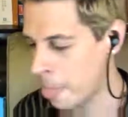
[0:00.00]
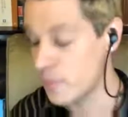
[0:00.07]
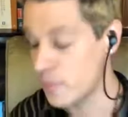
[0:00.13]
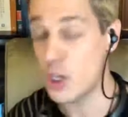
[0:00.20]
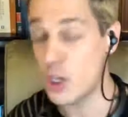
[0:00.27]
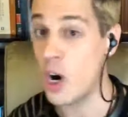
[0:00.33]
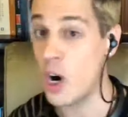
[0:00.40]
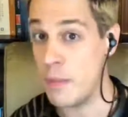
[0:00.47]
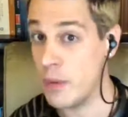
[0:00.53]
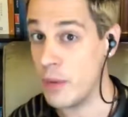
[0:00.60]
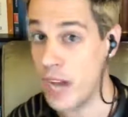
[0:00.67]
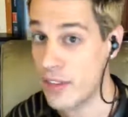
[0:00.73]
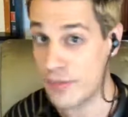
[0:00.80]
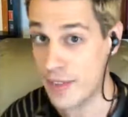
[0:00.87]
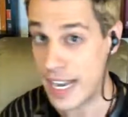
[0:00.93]
Sorry, but
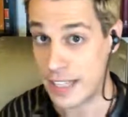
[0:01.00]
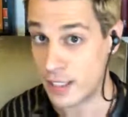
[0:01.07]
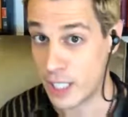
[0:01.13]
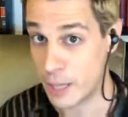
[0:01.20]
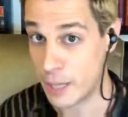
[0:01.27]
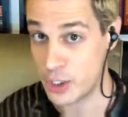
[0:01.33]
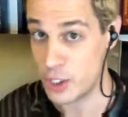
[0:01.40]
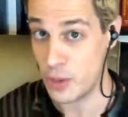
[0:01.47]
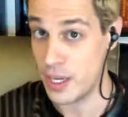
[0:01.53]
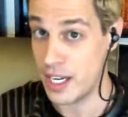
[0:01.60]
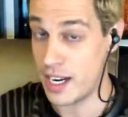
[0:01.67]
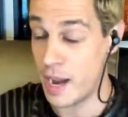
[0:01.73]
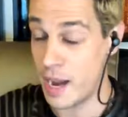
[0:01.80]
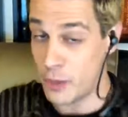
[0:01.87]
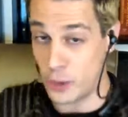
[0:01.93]
other fan clubs do it.
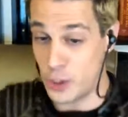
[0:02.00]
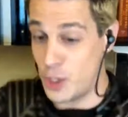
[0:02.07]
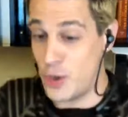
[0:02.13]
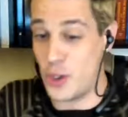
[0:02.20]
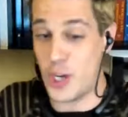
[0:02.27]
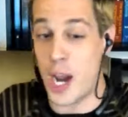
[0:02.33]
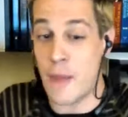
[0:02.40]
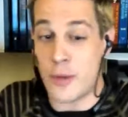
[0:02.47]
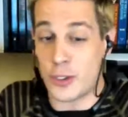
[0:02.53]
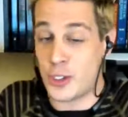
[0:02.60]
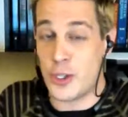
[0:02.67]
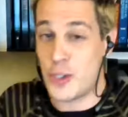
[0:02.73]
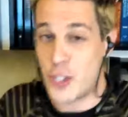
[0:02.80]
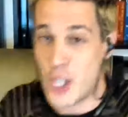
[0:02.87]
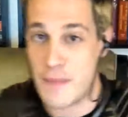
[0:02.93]
I'm not too
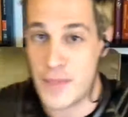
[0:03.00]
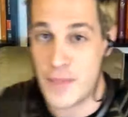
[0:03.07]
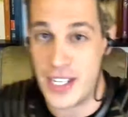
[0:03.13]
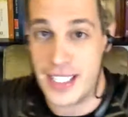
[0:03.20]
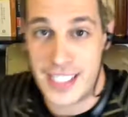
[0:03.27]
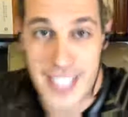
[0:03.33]
cheap these